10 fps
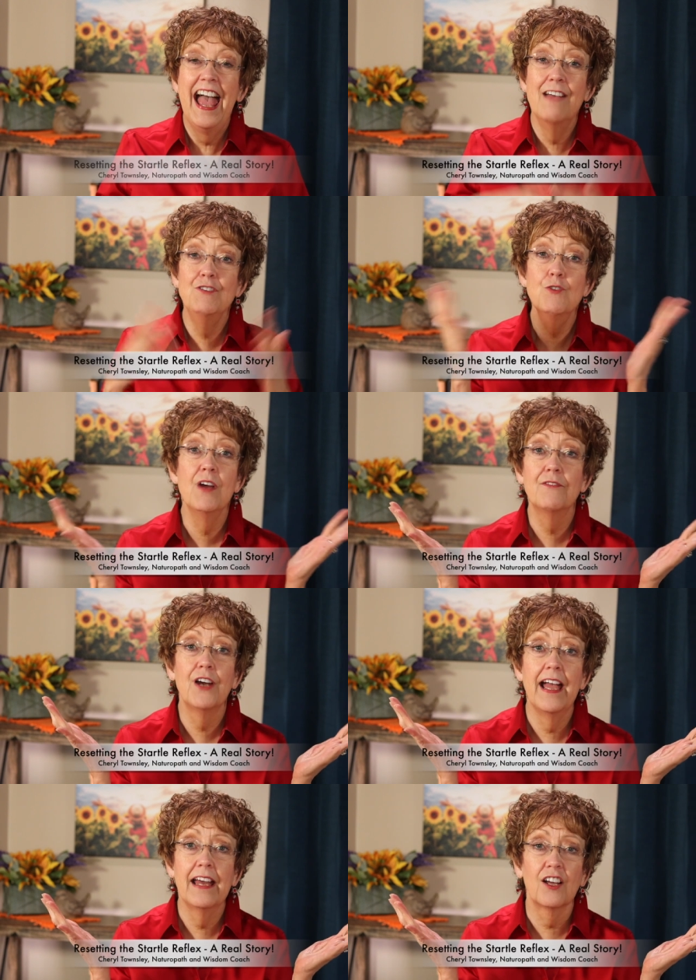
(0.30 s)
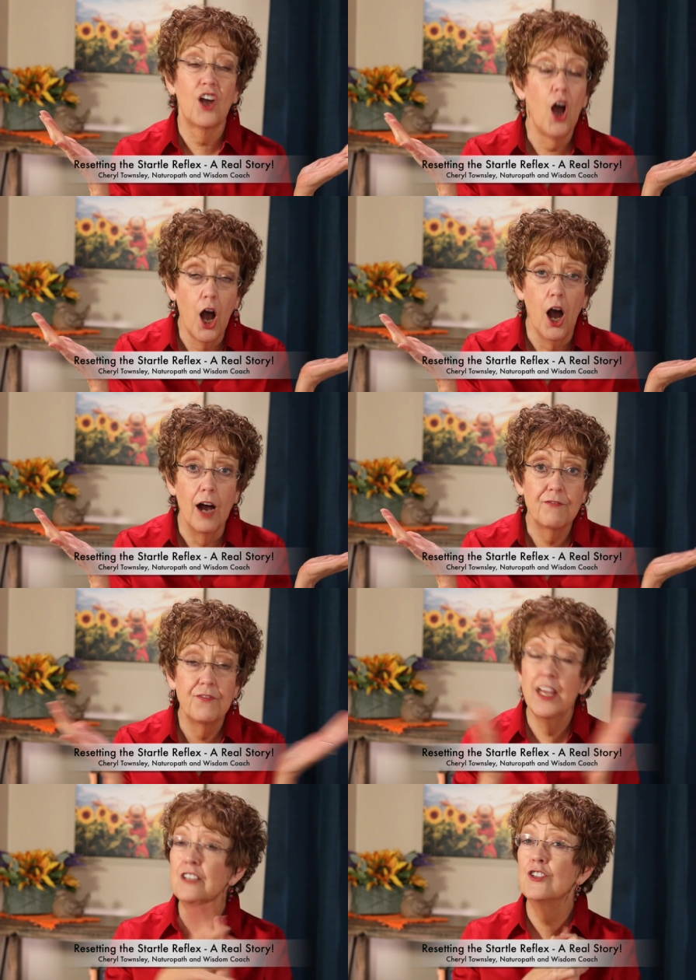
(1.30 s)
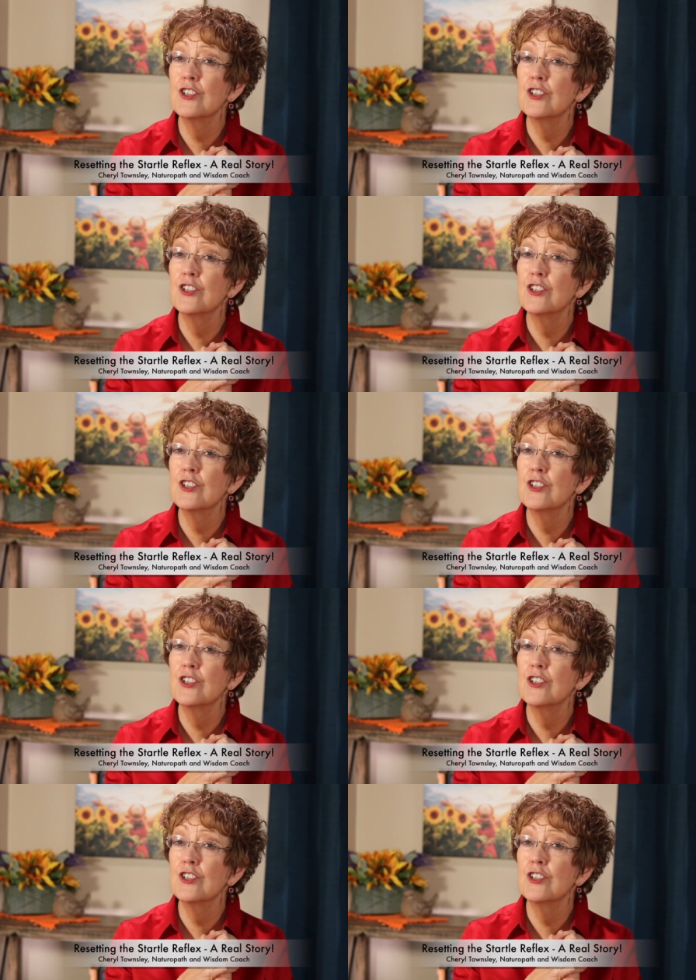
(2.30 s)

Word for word: Have you ever had a cough that